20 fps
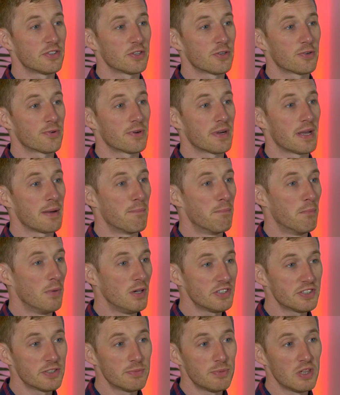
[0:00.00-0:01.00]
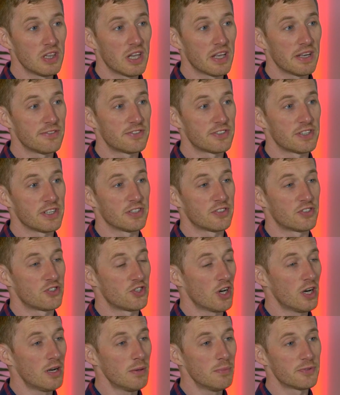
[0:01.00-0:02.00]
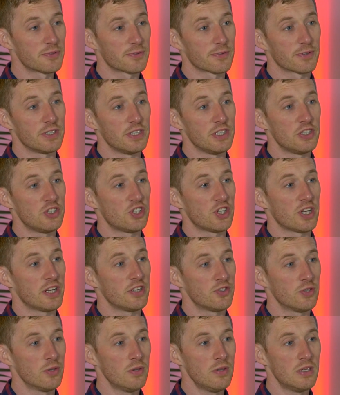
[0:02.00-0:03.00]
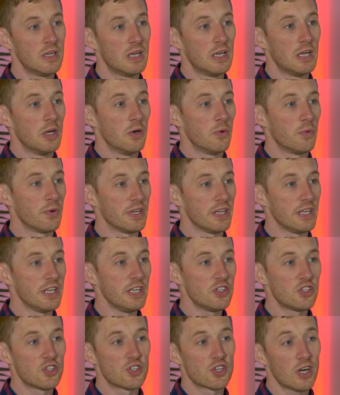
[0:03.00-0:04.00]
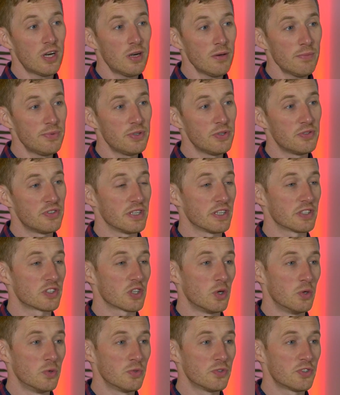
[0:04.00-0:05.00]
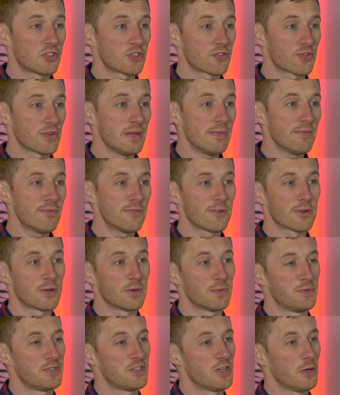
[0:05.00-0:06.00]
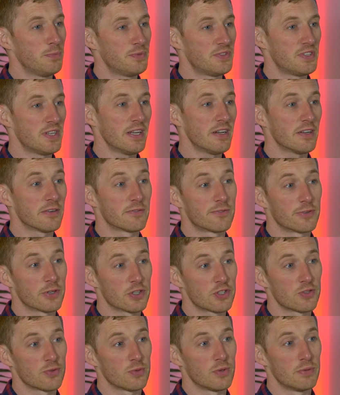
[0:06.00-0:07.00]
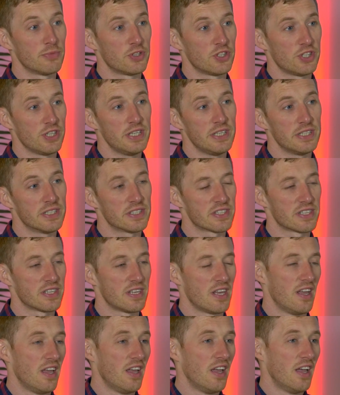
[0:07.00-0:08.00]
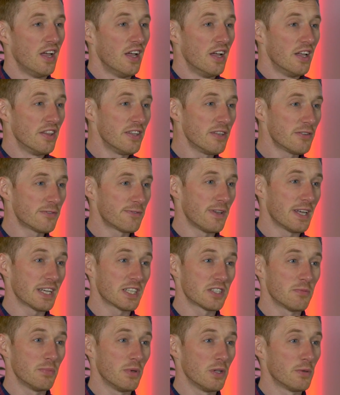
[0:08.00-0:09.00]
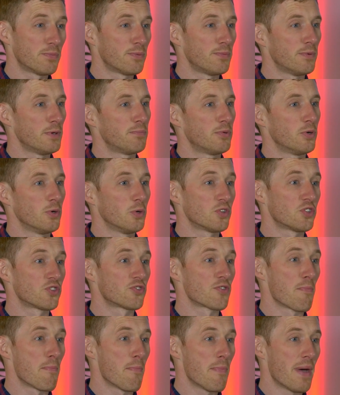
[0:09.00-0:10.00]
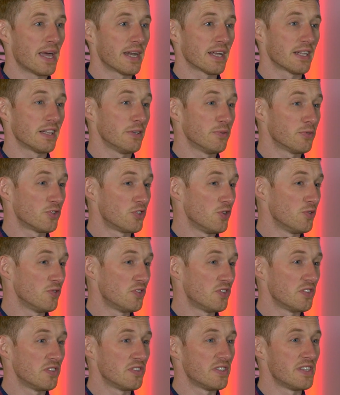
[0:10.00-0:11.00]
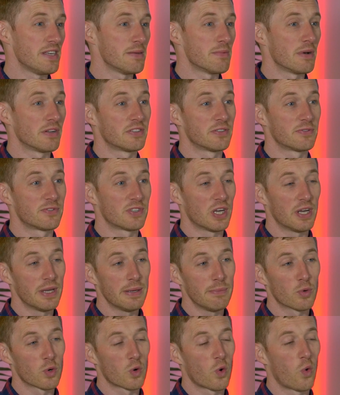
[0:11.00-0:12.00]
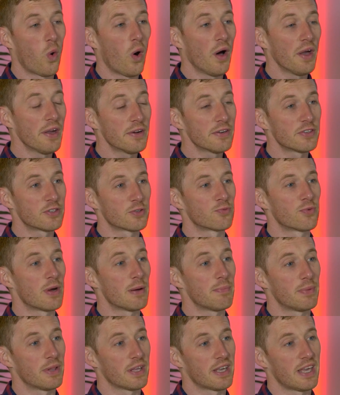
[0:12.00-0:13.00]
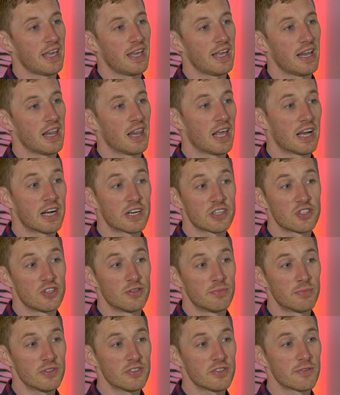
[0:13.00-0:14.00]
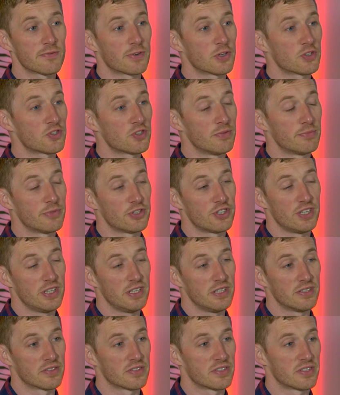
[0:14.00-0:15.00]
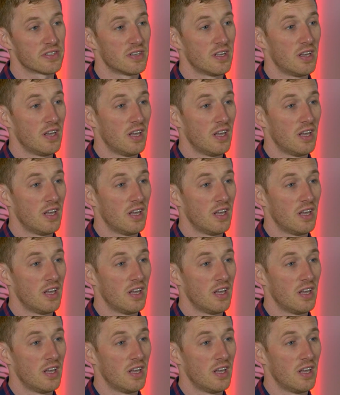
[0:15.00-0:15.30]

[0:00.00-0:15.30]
to create multiple LiveSync jobs for each schedule, with each job using its own stream for a subset of virtual machines. This flexible approach dramatically reduces the amount of time required to replicate large numbers of virtual machines.